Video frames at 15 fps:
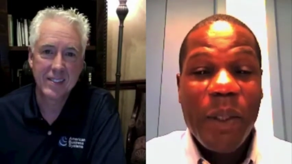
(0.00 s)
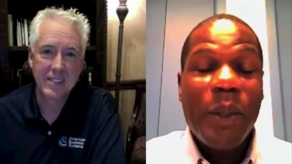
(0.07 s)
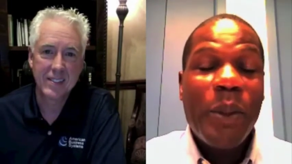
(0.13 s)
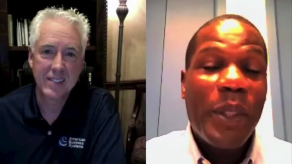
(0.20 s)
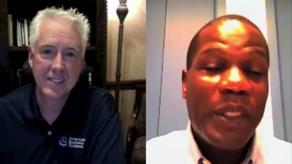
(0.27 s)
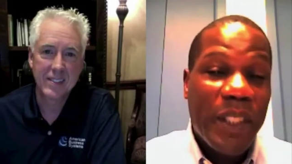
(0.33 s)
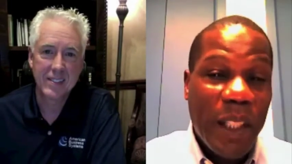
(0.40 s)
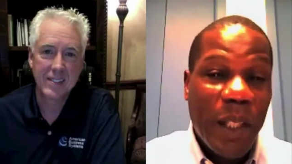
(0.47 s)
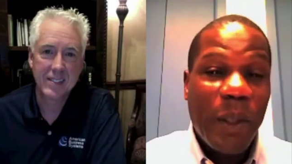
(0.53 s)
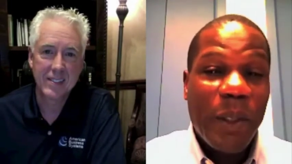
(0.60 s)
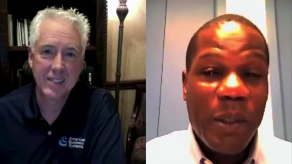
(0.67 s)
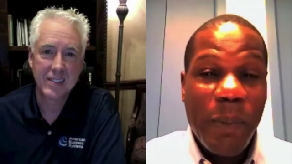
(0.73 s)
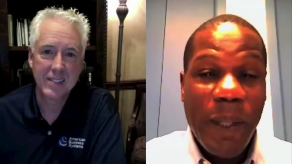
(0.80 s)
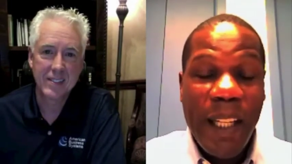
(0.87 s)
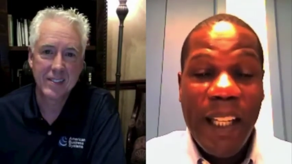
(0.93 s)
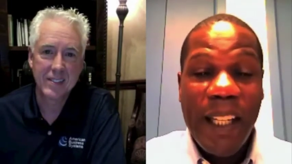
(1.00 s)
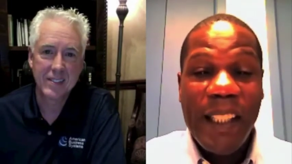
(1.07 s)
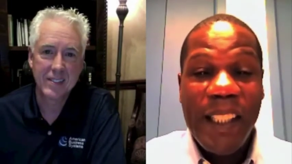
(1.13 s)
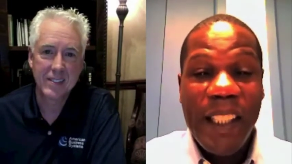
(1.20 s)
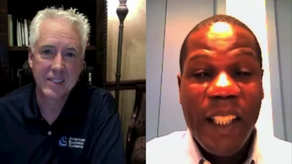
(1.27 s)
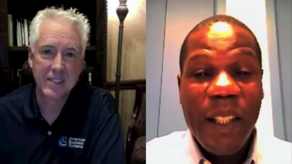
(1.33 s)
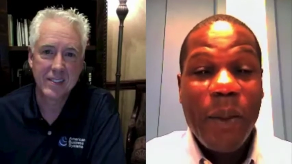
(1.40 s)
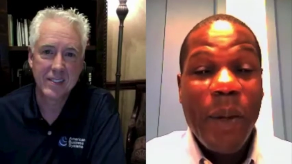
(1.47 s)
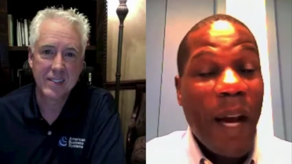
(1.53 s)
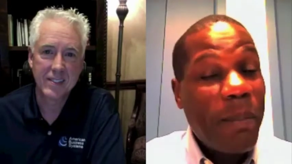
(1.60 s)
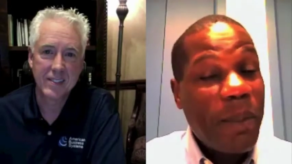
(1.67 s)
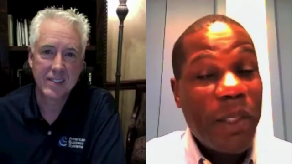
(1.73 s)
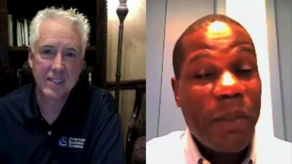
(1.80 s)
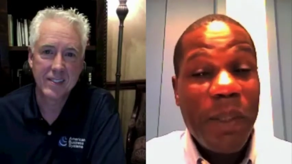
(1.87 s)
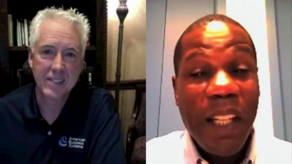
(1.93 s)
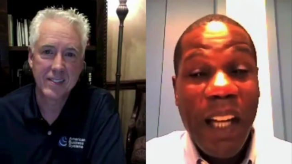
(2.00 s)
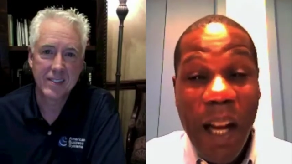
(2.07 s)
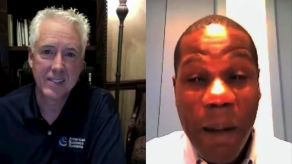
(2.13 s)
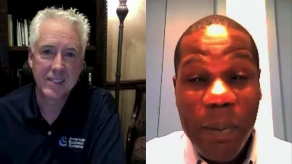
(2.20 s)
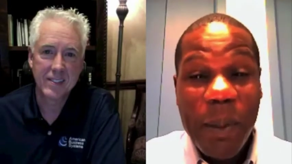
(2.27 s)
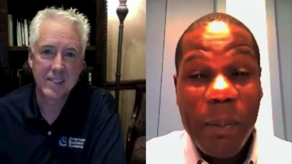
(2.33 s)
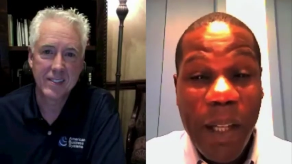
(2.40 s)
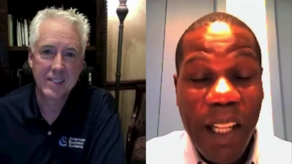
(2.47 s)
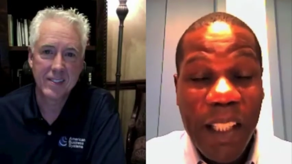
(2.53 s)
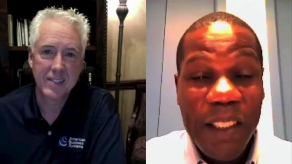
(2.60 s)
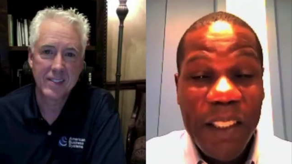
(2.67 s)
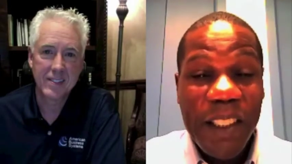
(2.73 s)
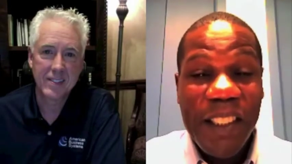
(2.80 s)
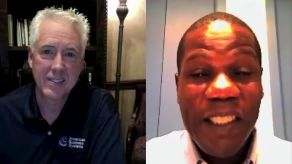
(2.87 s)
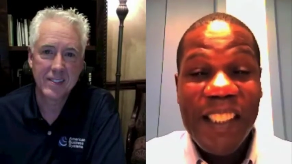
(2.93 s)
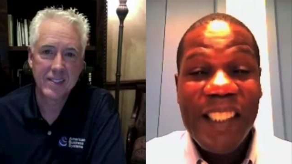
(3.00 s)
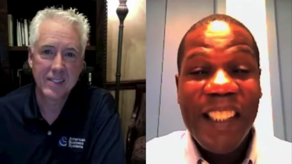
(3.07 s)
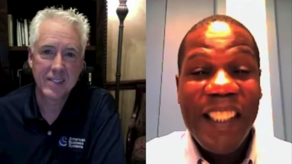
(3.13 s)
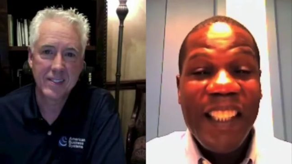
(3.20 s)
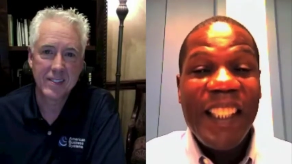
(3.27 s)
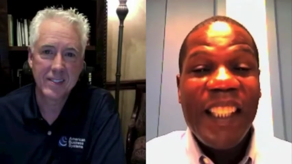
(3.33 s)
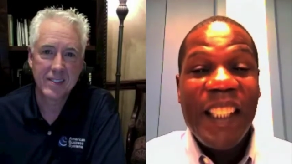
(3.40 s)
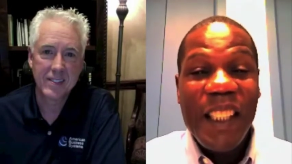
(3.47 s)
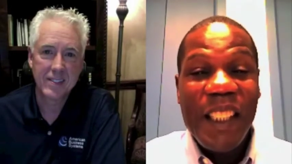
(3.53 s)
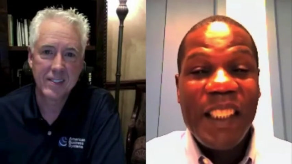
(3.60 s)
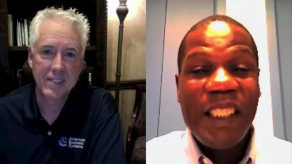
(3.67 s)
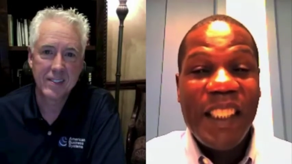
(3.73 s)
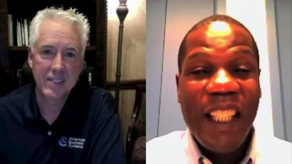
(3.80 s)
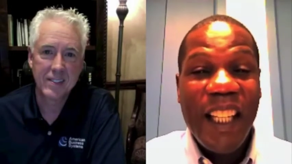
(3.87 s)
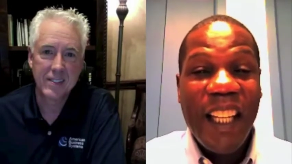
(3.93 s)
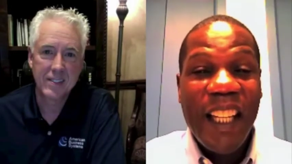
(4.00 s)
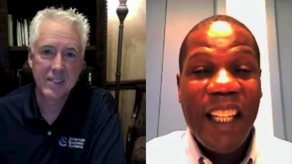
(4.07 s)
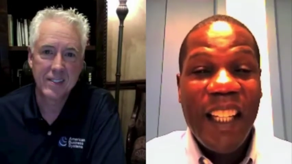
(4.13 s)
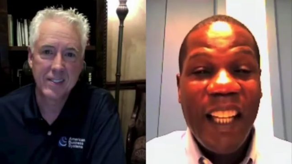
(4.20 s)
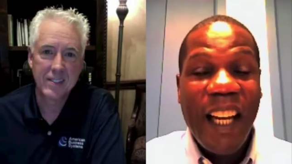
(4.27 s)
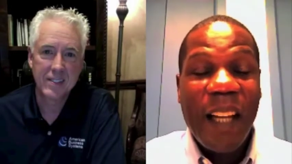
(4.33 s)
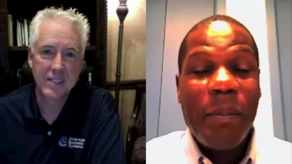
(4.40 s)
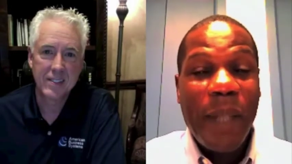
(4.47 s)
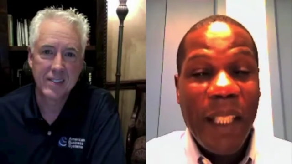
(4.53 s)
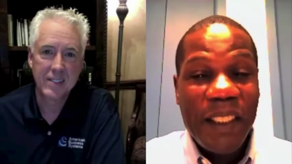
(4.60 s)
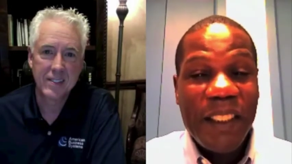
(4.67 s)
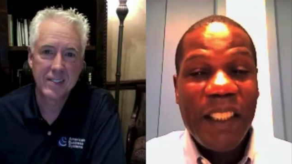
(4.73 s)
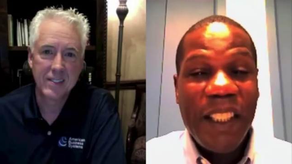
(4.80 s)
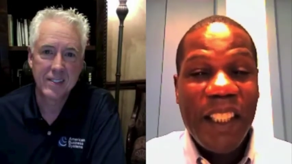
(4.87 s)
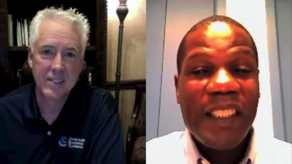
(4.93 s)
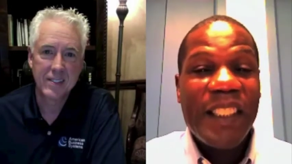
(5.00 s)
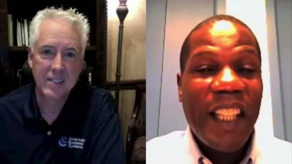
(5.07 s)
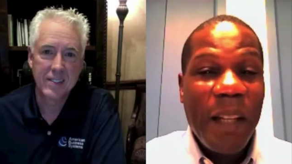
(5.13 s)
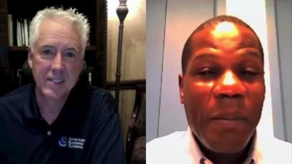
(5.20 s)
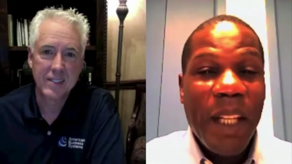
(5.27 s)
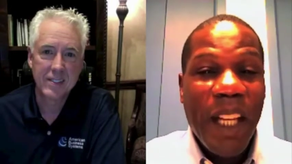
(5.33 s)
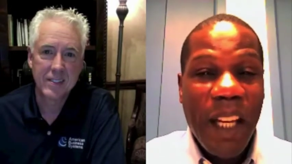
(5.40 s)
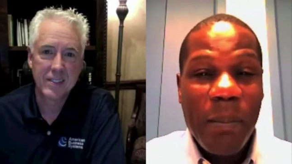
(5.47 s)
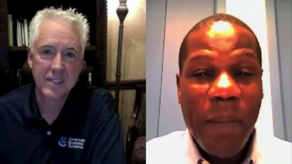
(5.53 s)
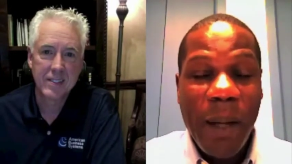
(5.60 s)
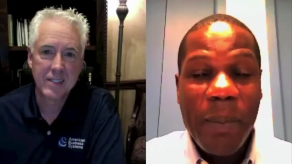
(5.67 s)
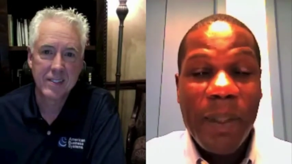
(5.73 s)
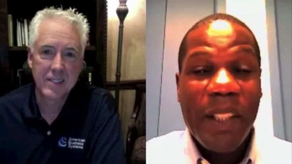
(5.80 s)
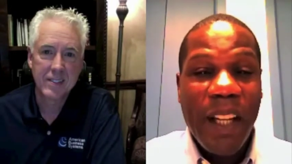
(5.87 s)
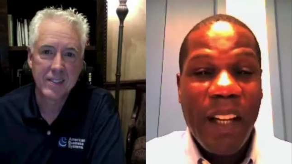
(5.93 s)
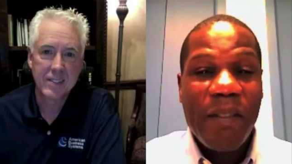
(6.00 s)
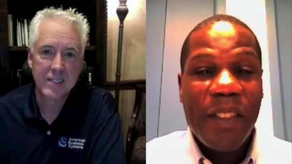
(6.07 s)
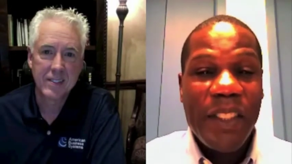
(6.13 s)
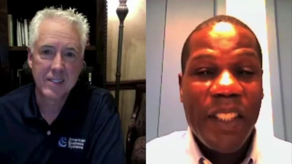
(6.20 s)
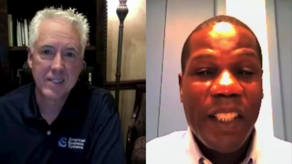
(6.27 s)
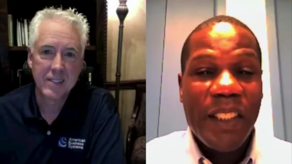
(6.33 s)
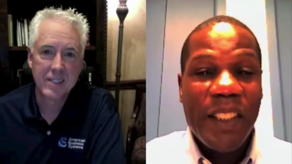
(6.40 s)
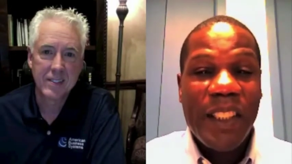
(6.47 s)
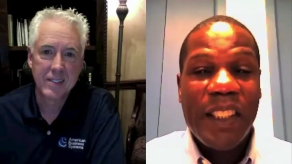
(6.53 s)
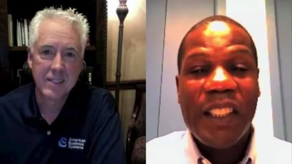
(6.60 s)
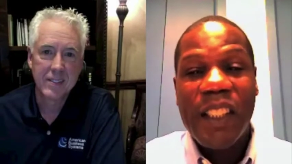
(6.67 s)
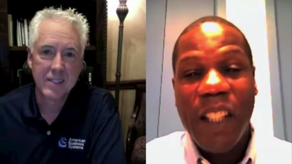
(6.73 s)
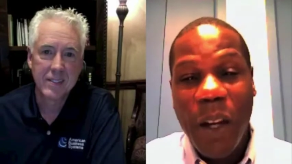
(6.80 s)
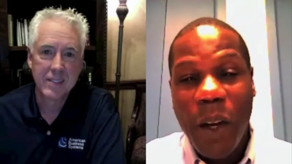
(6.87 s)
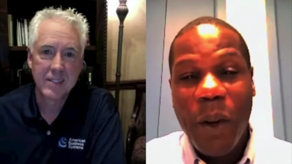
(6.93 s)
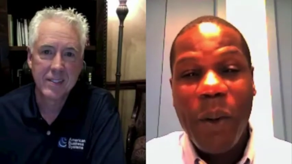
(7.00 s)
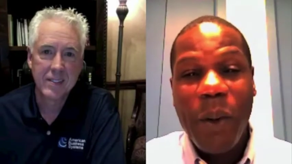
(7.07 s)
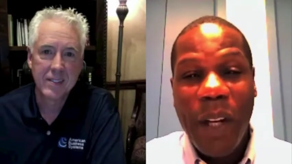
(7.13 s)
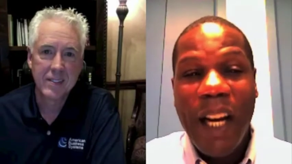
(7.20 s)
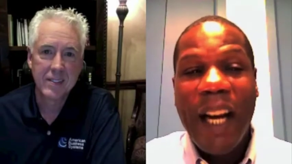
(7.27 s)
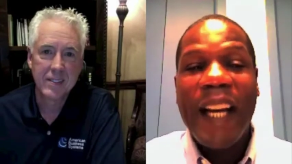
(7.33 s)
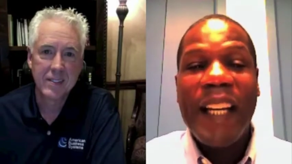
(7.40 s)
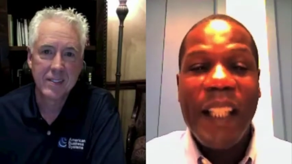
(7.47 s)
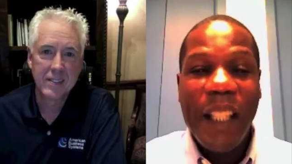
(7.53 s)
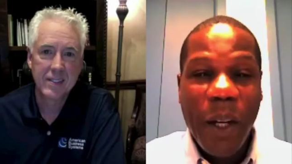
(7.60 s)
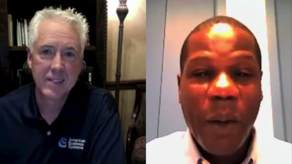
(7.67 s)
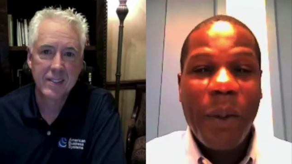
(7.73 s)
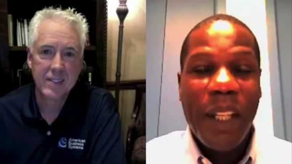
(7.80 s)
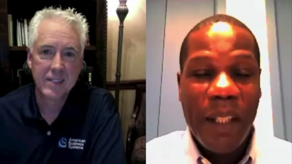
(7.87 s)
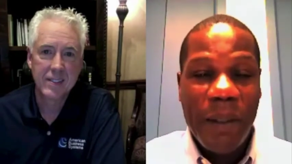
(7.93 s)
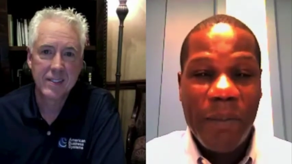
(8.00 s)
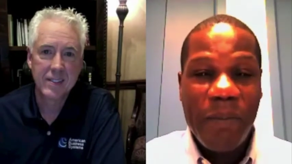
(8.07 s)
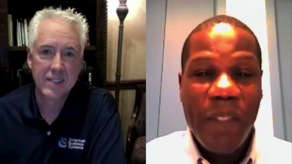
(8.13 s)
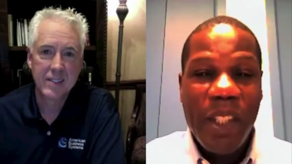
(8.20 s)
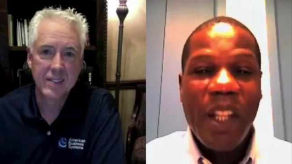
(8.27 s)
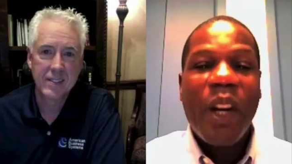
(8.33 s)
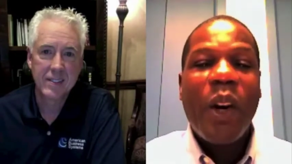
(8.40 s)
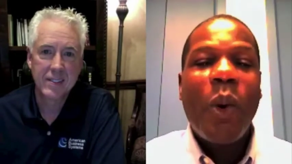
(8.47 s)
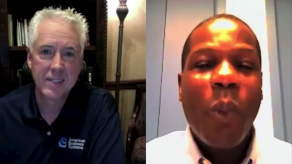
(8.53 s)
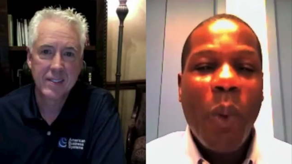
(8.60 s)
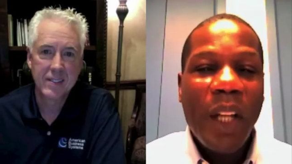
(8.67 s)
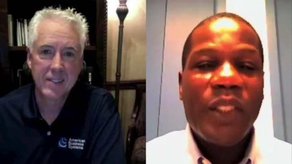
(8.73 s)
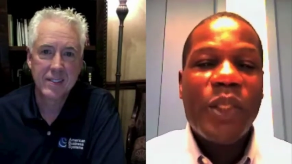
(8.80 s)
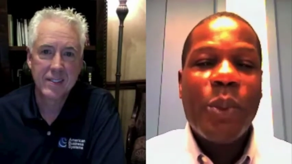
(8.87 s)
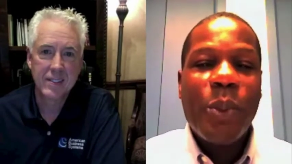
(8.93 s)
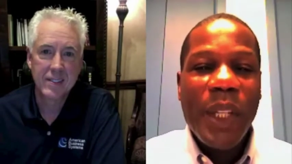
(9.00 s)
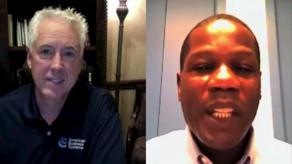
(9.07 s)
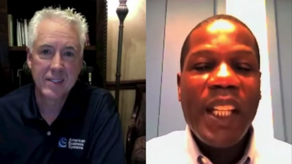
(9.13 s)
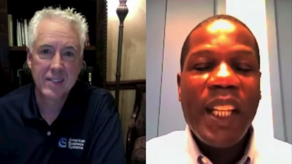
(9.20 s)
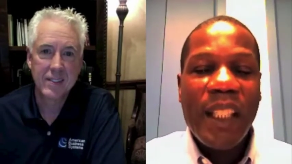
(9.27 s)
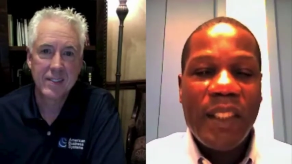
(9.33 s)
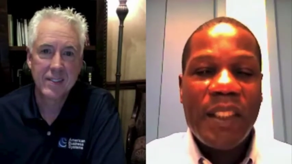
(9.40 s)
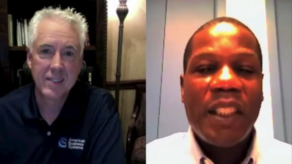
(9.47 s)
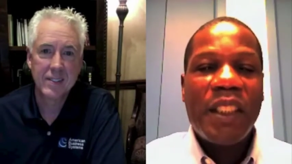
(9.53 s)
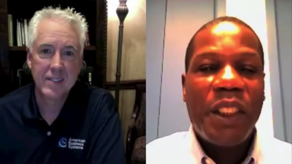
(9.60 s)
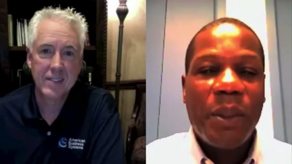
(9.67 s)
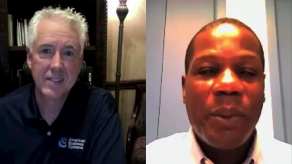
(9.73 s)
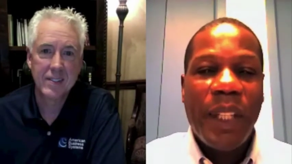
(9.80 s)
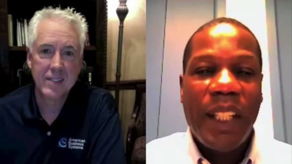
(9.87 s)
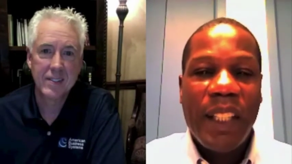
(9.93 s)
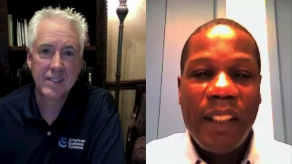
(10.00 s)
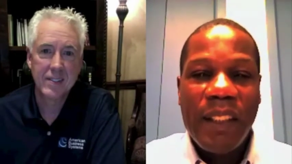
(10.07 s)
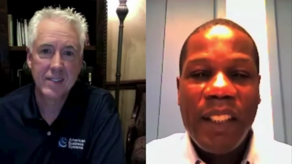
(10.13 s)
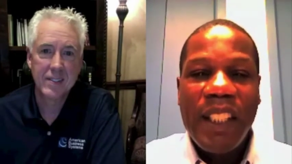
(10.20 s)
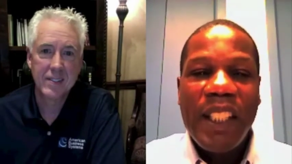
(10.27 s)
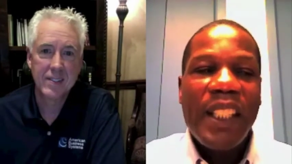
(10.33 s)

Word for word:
Speaker 1: who is close by, who happens to be an ophthalmologist, he said, I mentioned his name came up in conversation. He says, oh, I know him. Once we get situated,